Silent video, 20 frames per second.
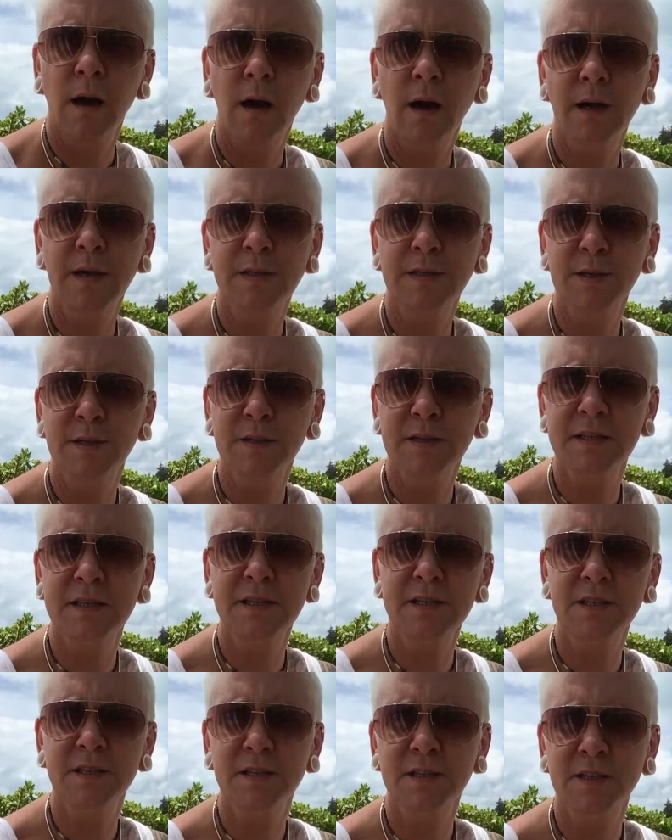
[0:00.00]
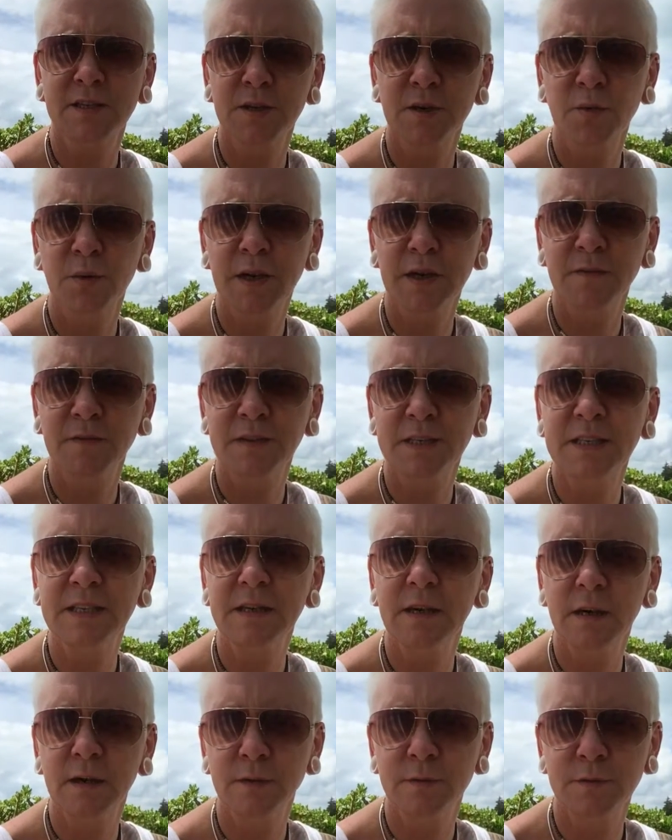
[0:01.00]
Hi, so this is just a quick
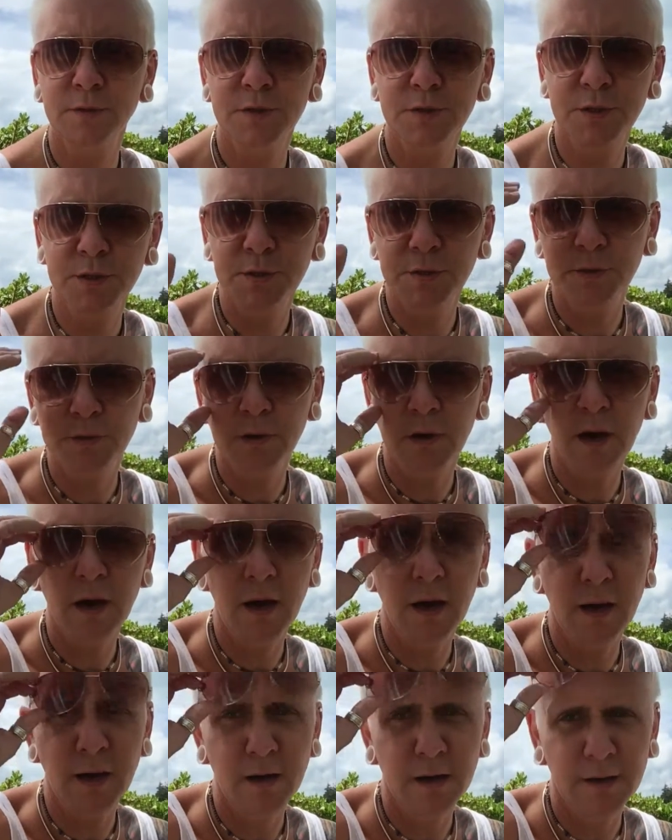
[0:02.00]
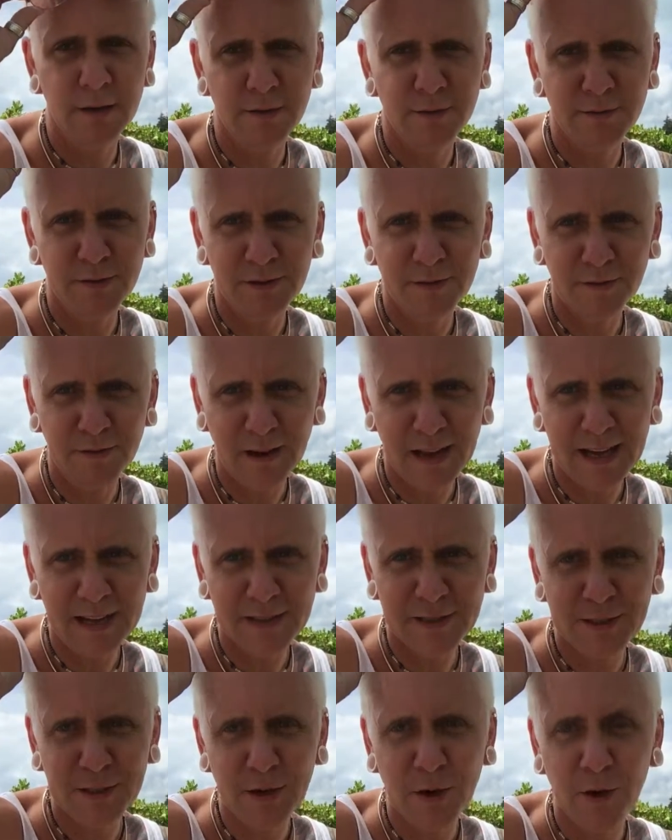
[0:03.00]
video to
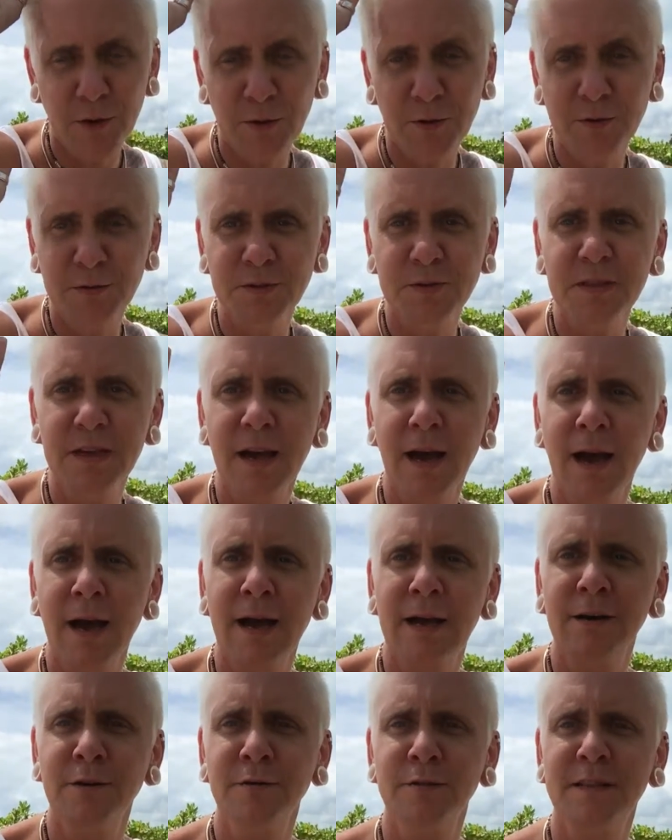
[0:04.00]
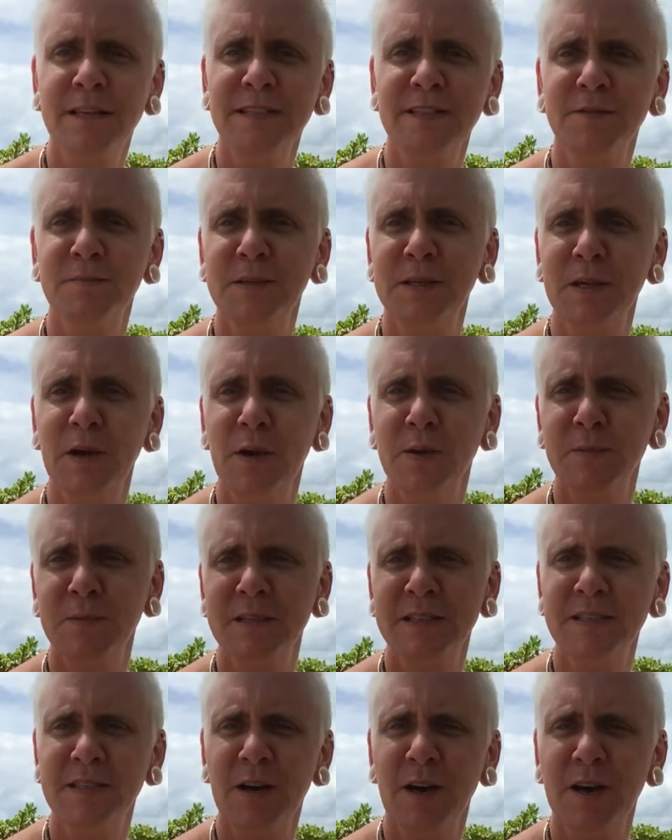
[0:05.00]
reflect on how things have been going
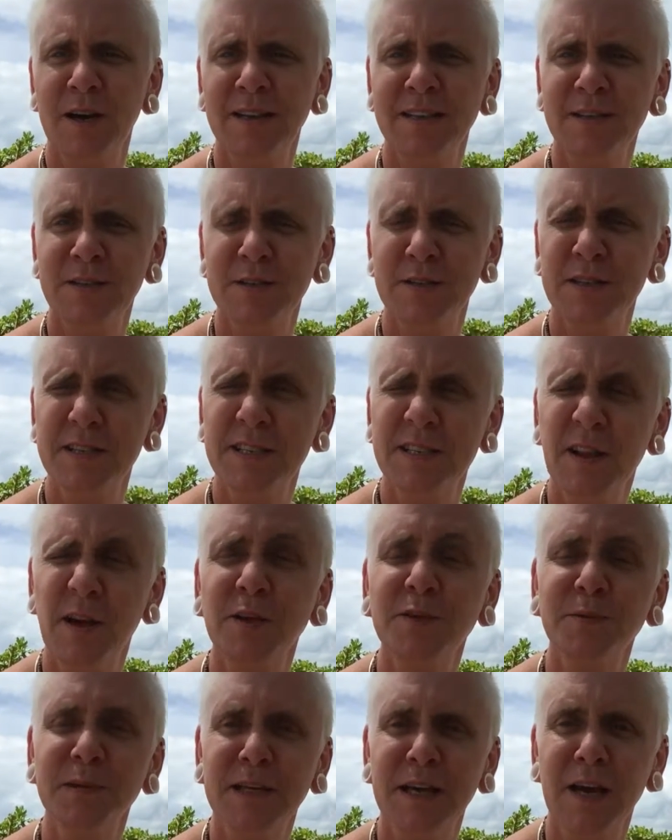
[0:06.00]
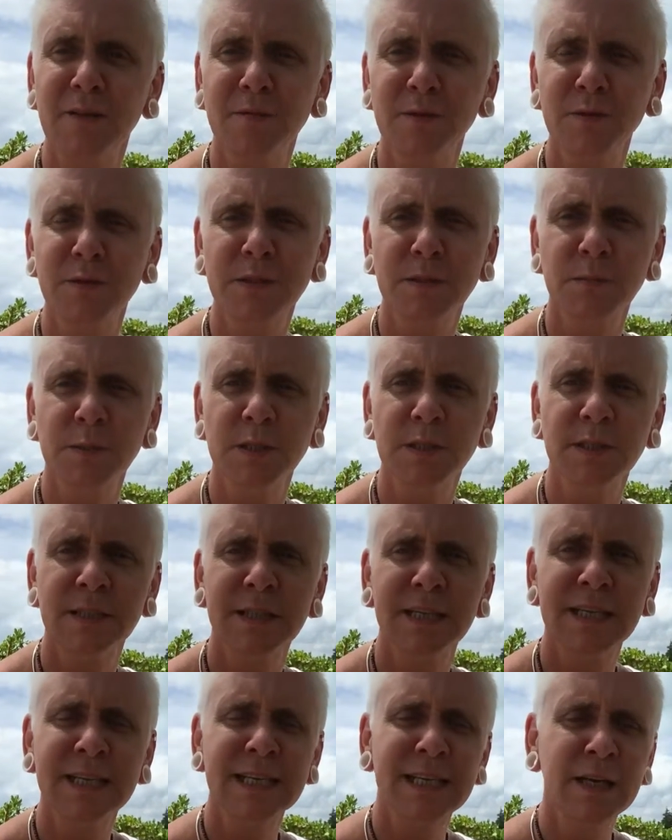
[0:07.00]
with the diet just this last week over Christmas.
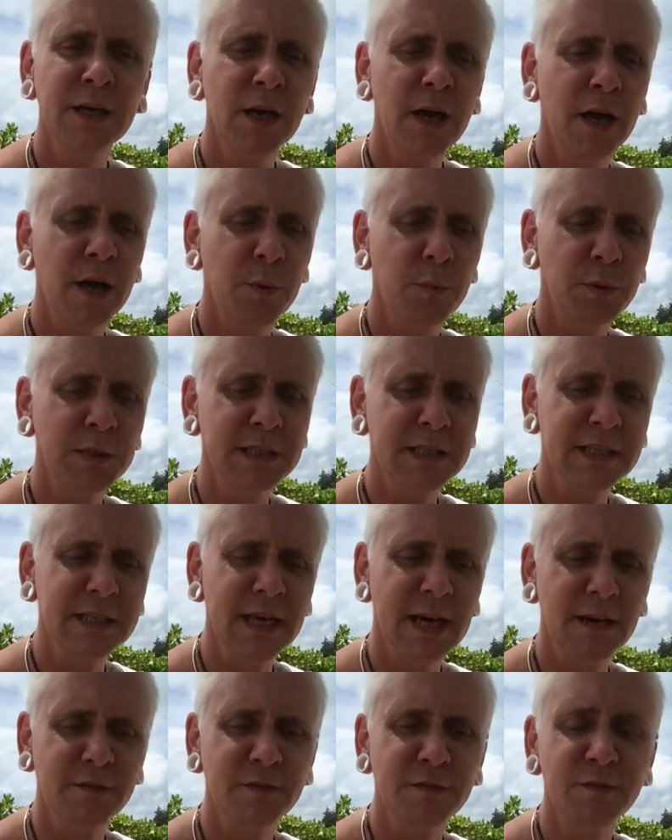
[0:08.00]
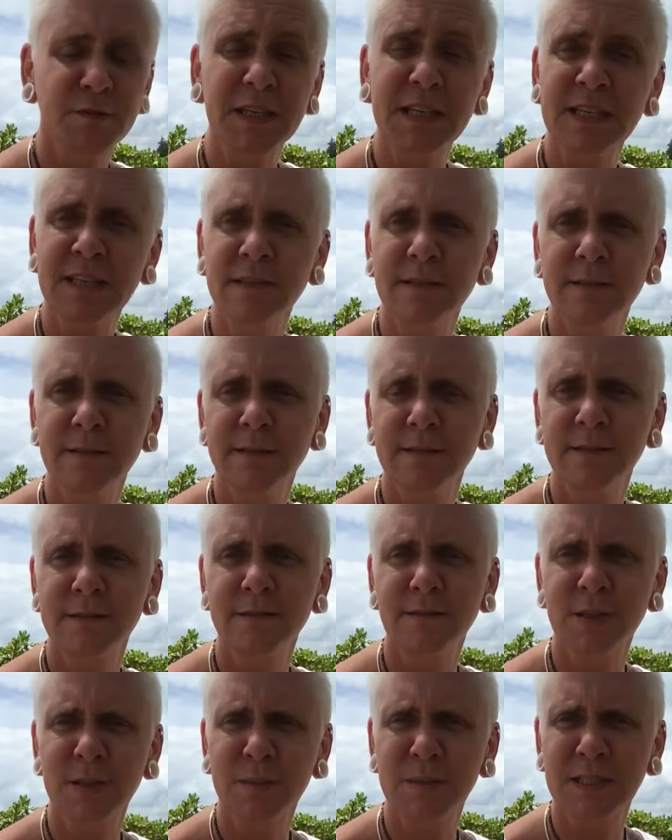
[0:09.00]
We did have a vegan
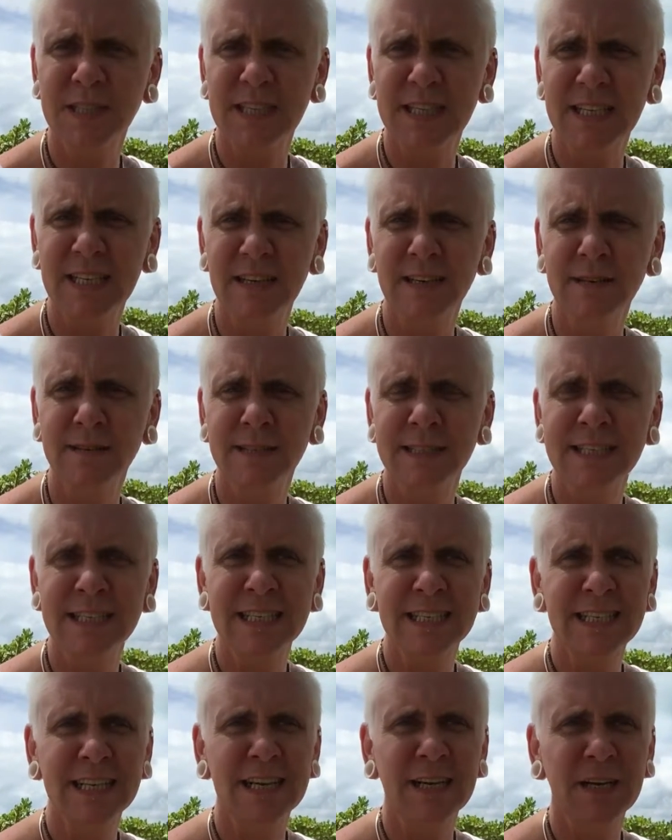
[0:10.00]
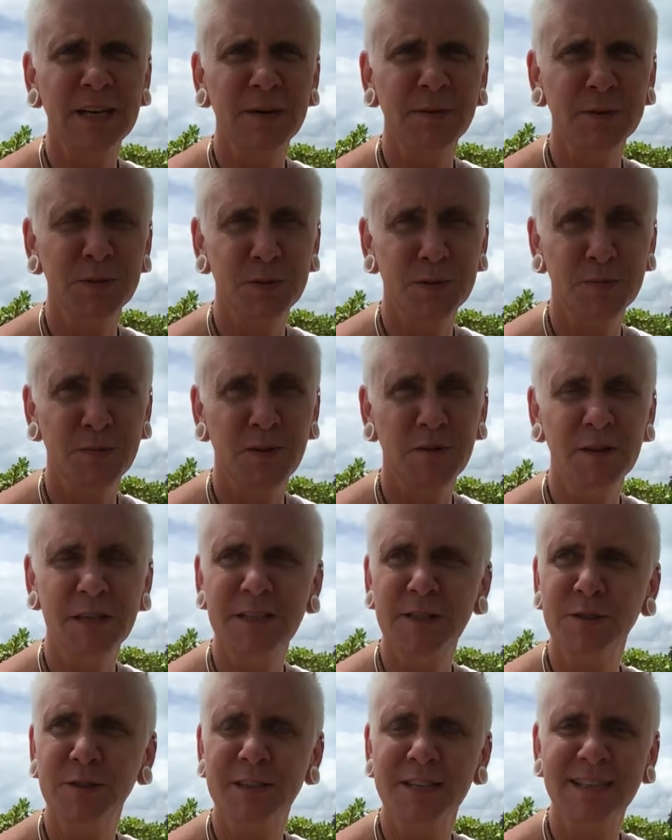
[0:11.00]
Christmas dinner, which was very
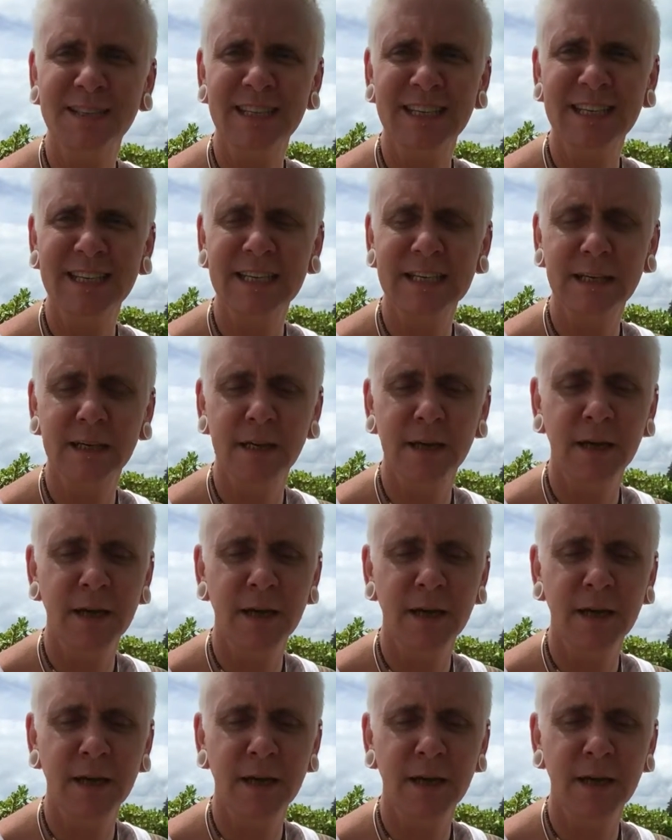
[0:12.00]
interesting,